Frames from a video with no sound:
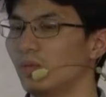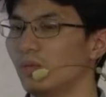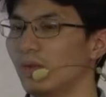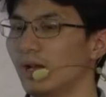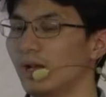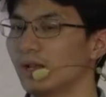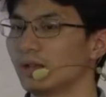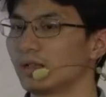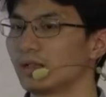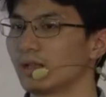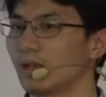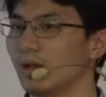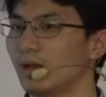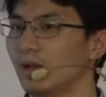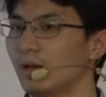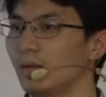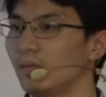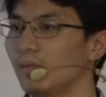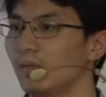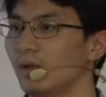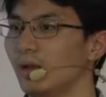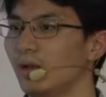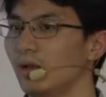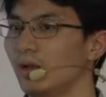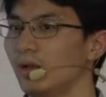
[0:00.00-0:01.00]
matter
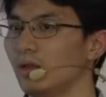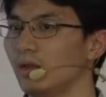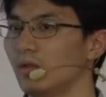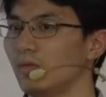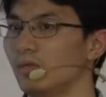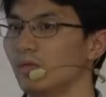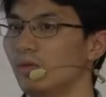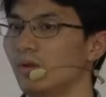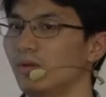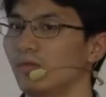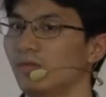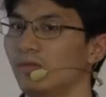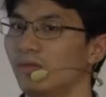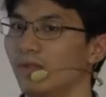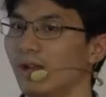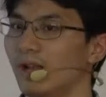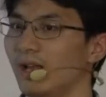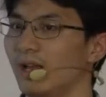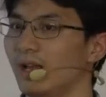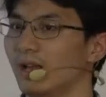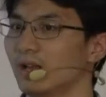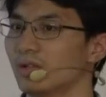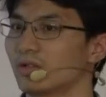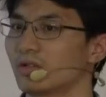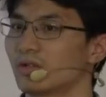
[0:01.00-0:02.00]
you will
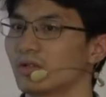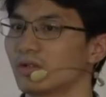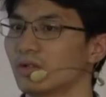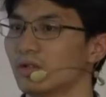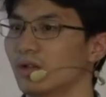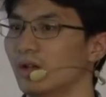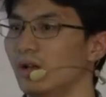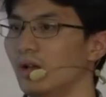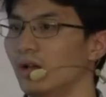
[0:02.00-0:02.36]
flash